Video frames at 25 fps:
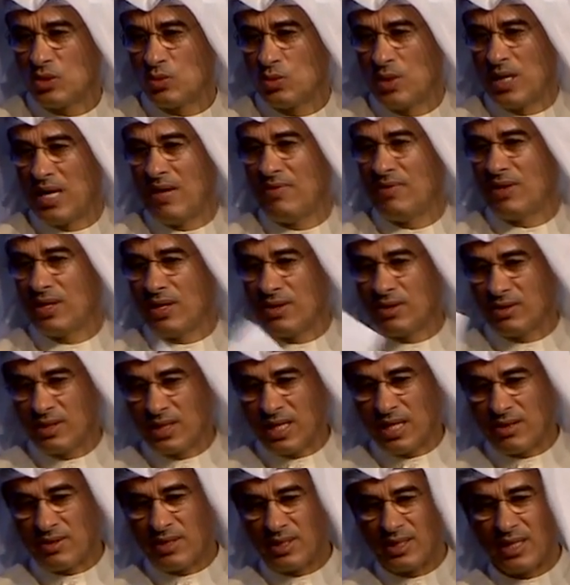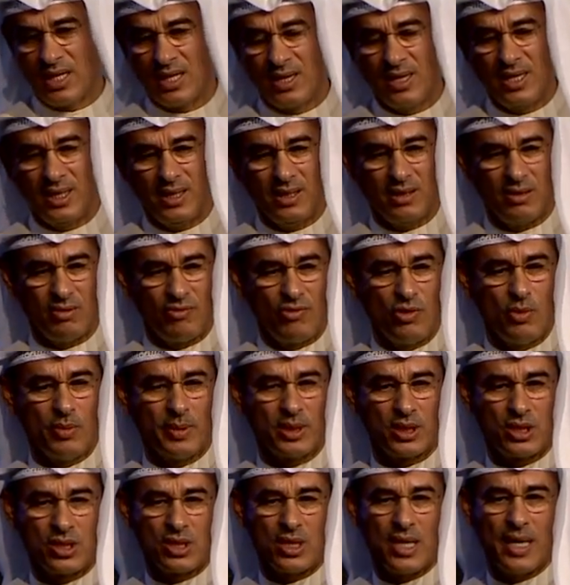We have another gathering, I think, in a few
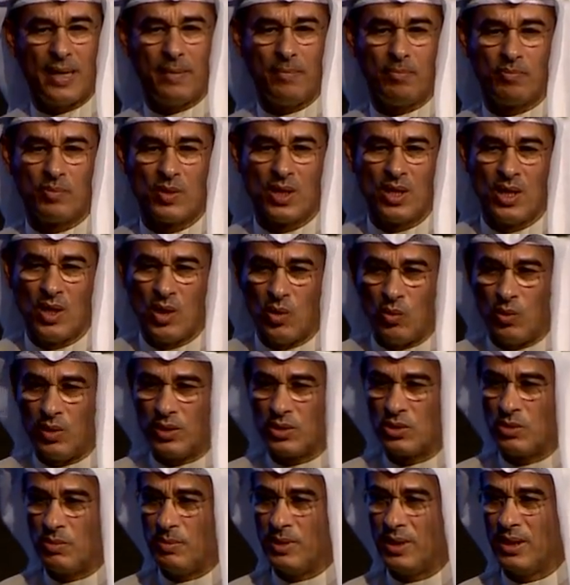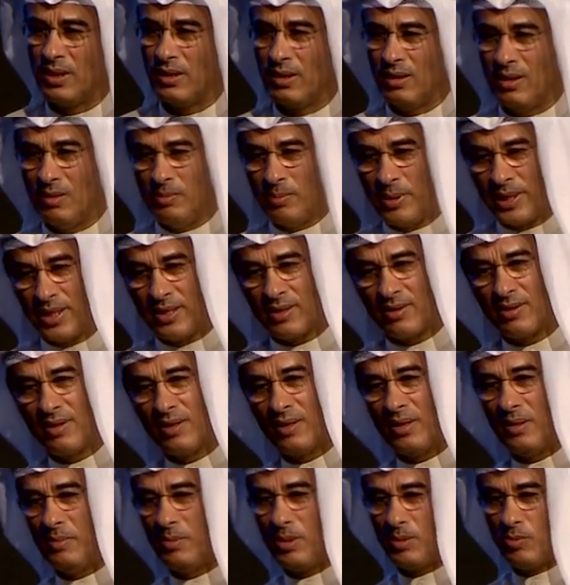months' time, where it's be a little bigger, a
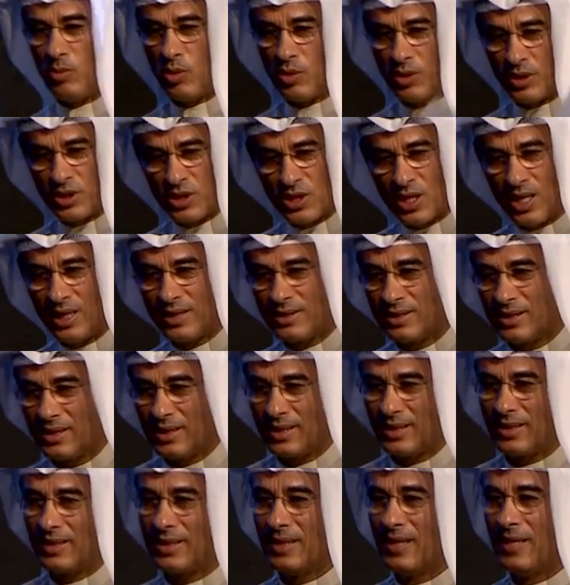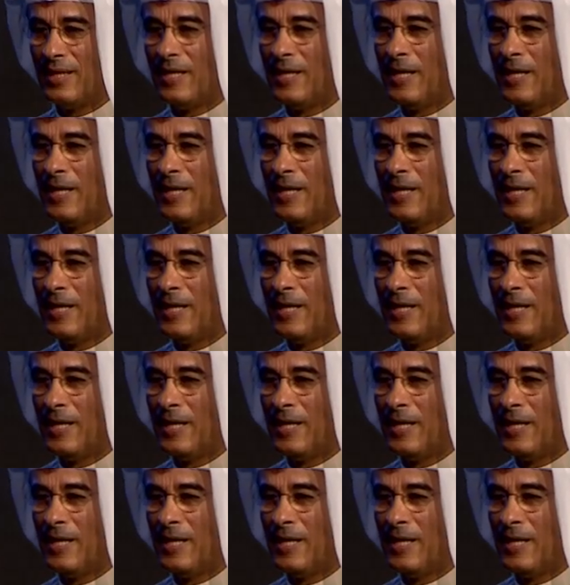little bit more exciting,